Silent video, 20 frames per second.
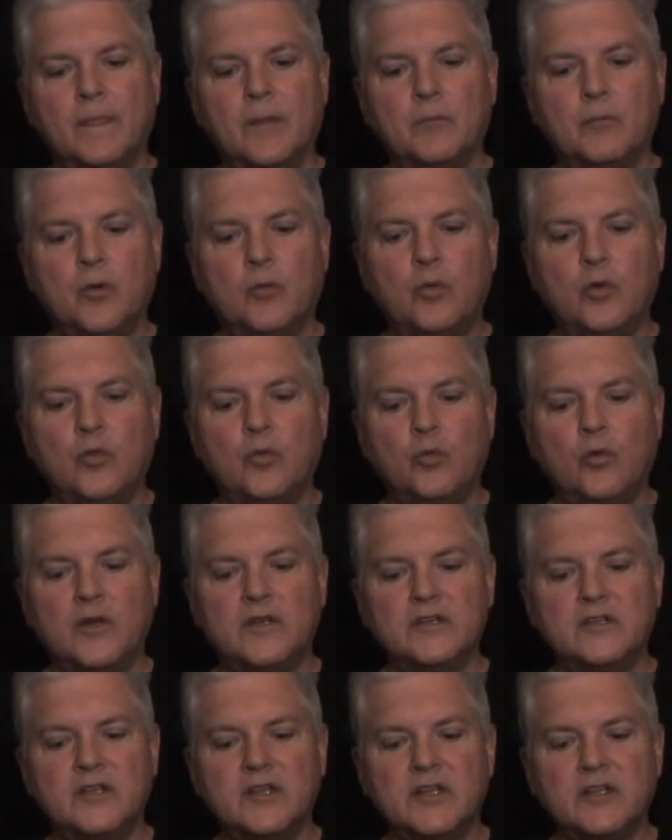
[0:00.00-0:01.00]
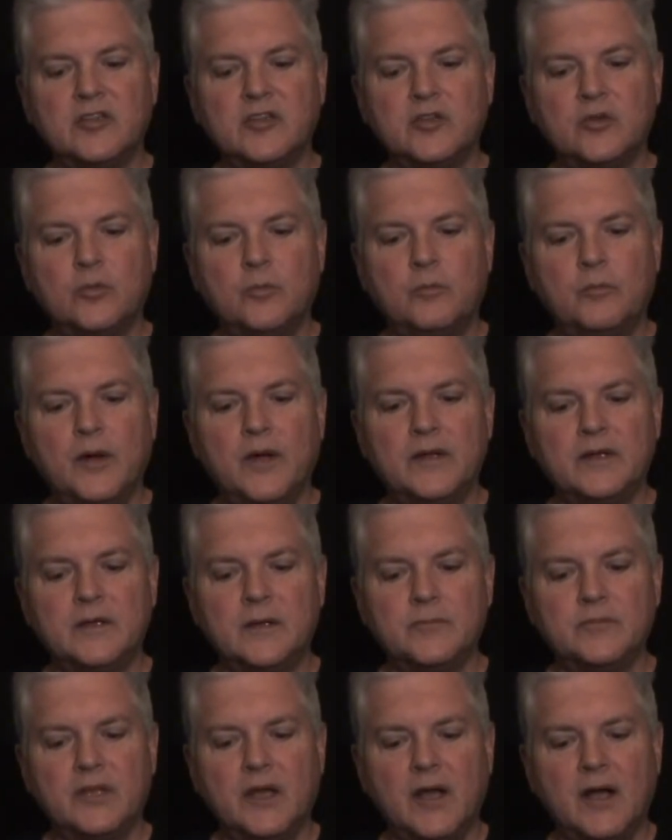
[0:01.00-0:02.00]
But with one click of the button
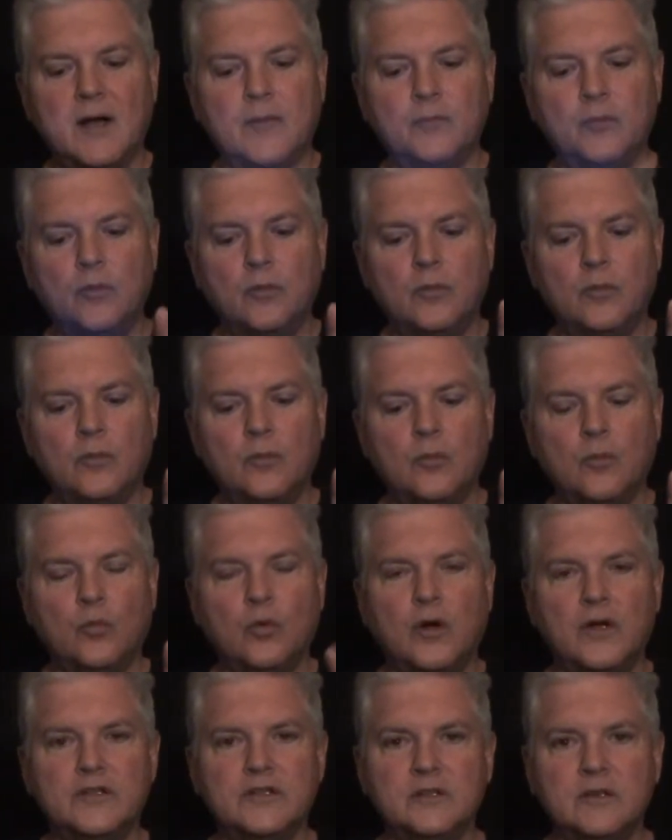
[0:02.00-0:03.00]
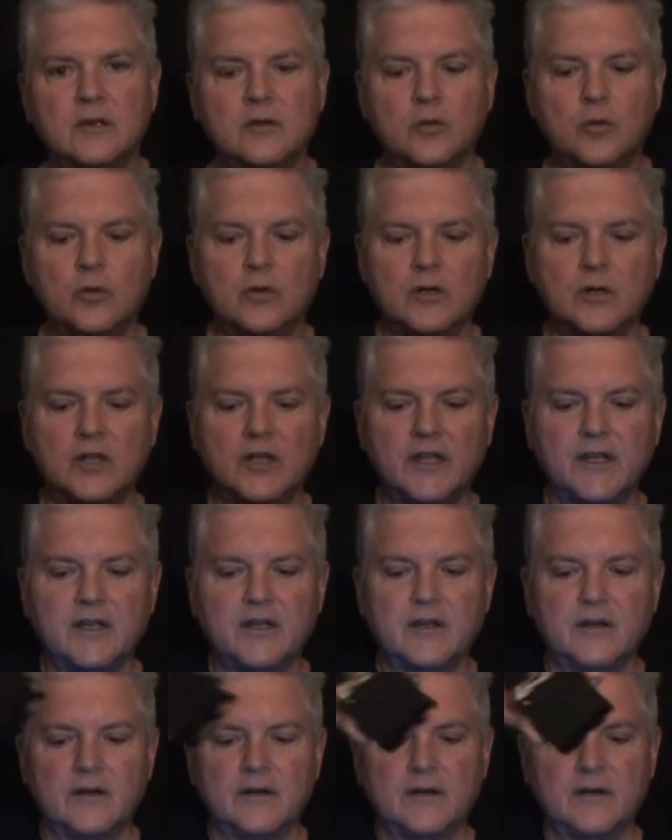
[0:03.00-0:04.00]
up top, one
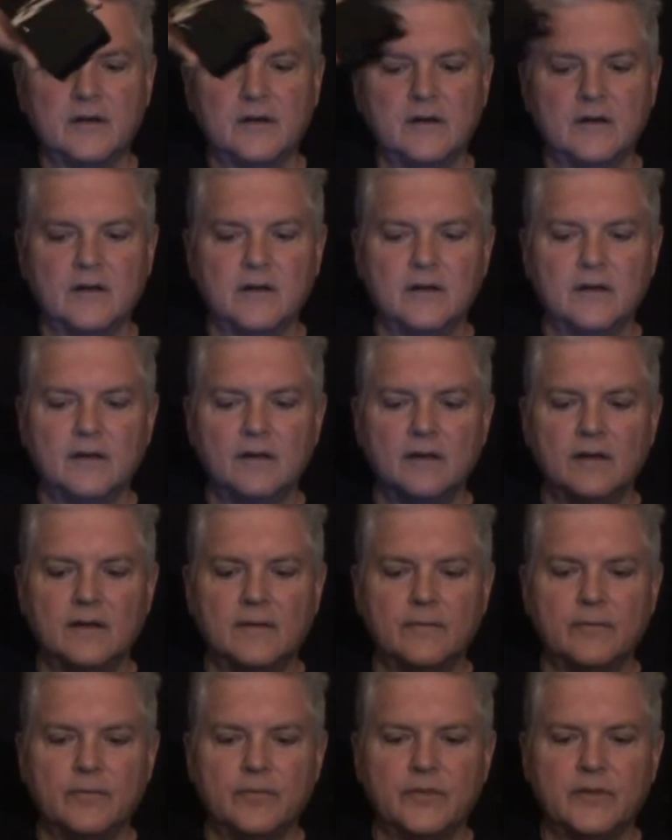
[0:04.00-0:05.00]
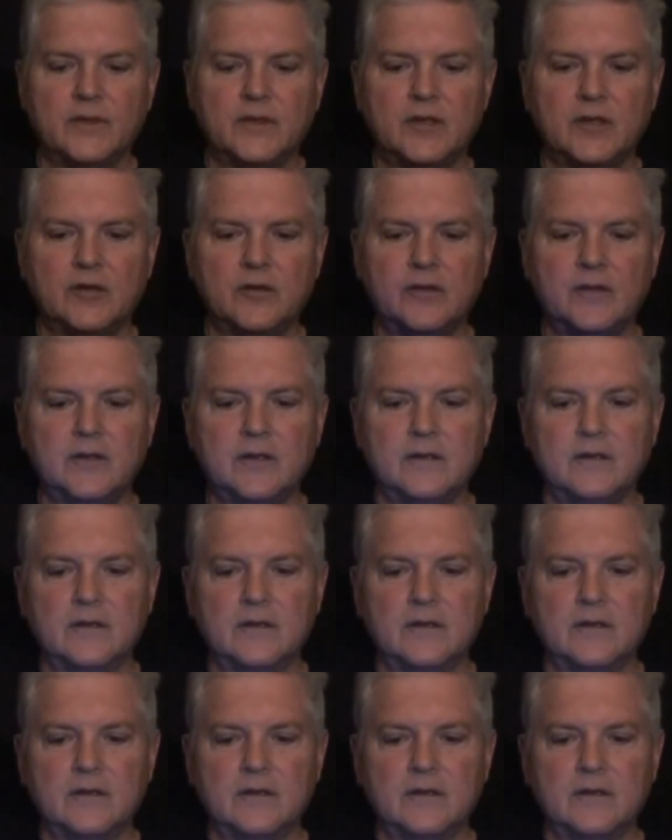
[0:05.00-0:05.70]
click, you hear that?